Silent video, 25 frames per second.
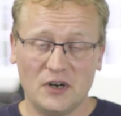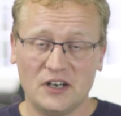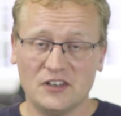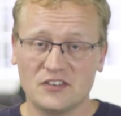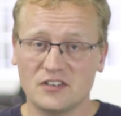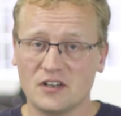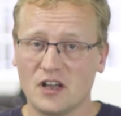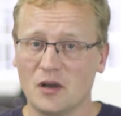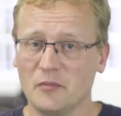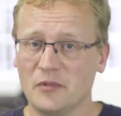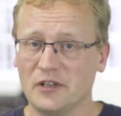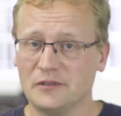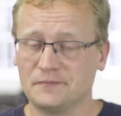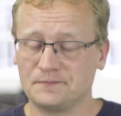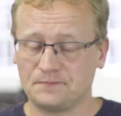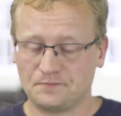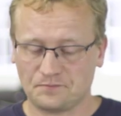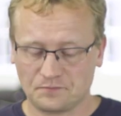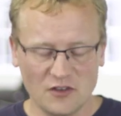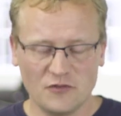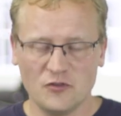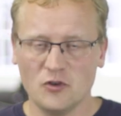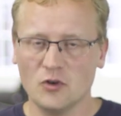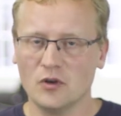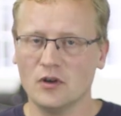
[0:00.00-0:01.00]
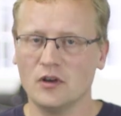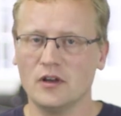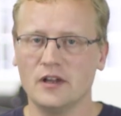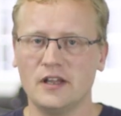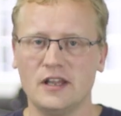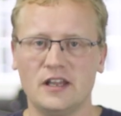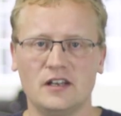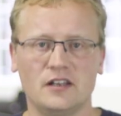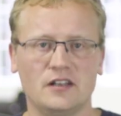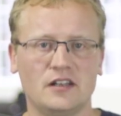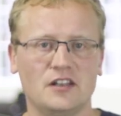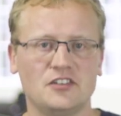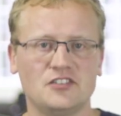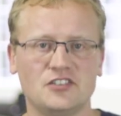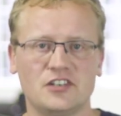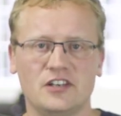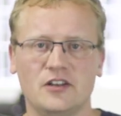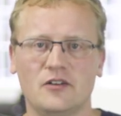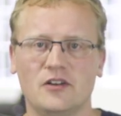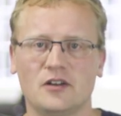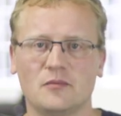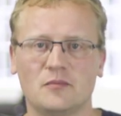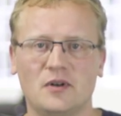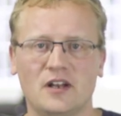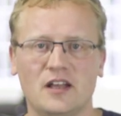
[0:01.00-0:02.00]
but it's coming. If you're in an
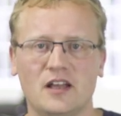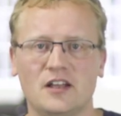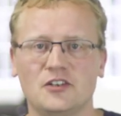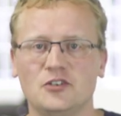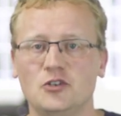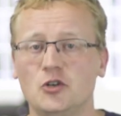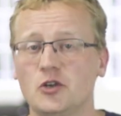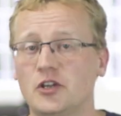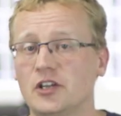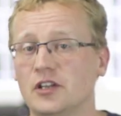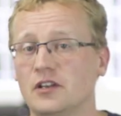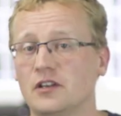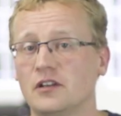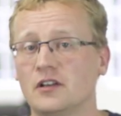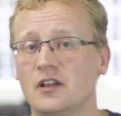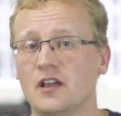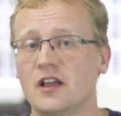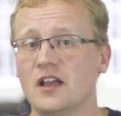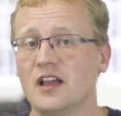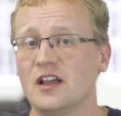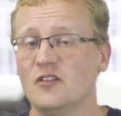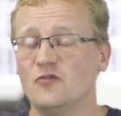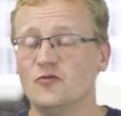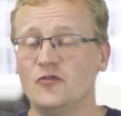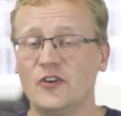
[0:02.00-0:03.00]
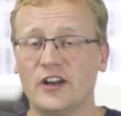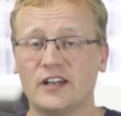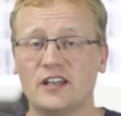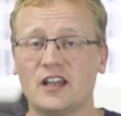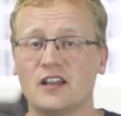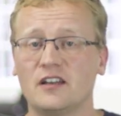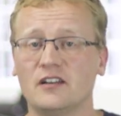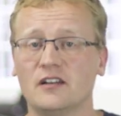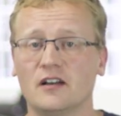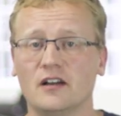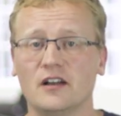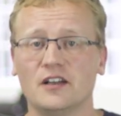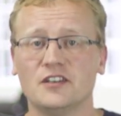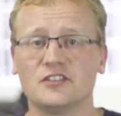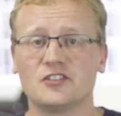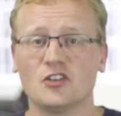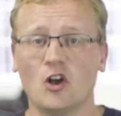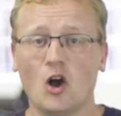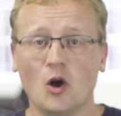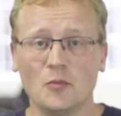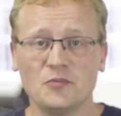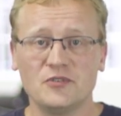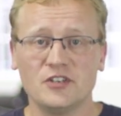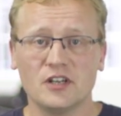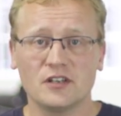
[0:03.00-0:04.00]
engineering plant, you can recognize
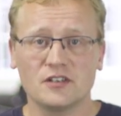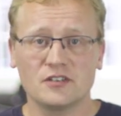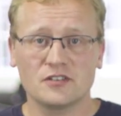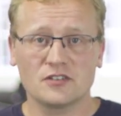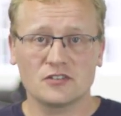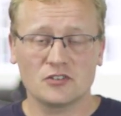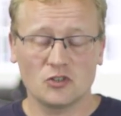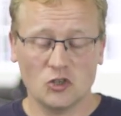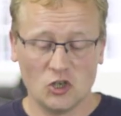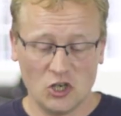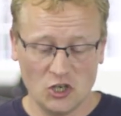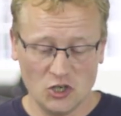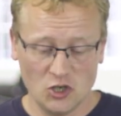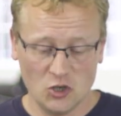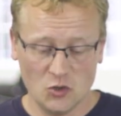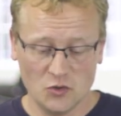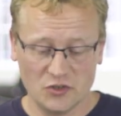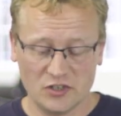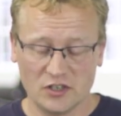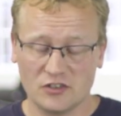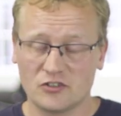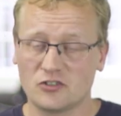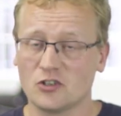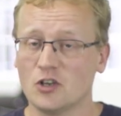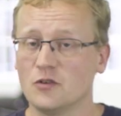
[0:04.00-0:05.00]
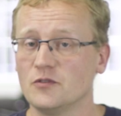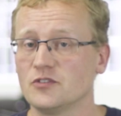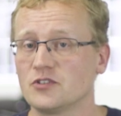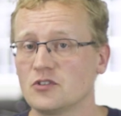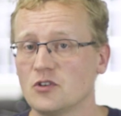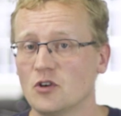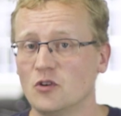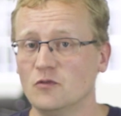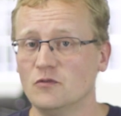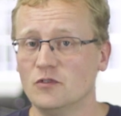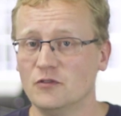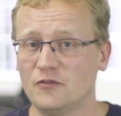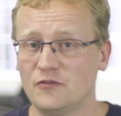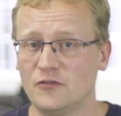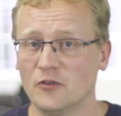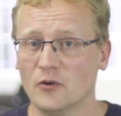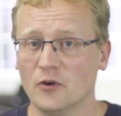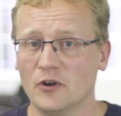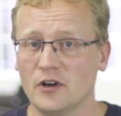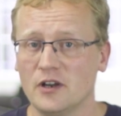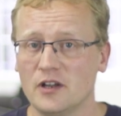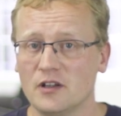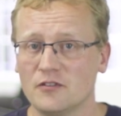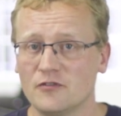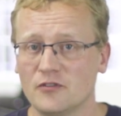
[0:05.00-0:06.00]
objects. So you can use a service called
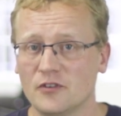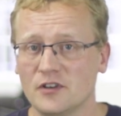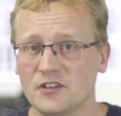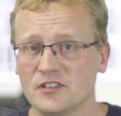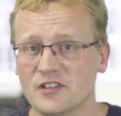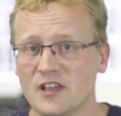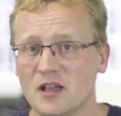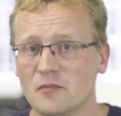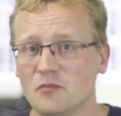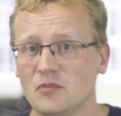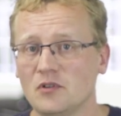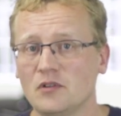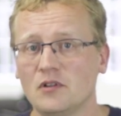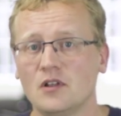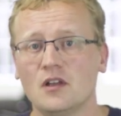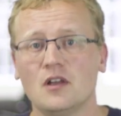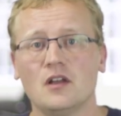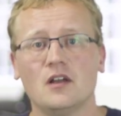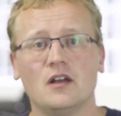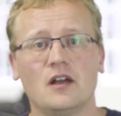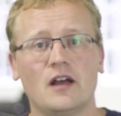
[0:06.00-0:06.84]
Vuforia, for example.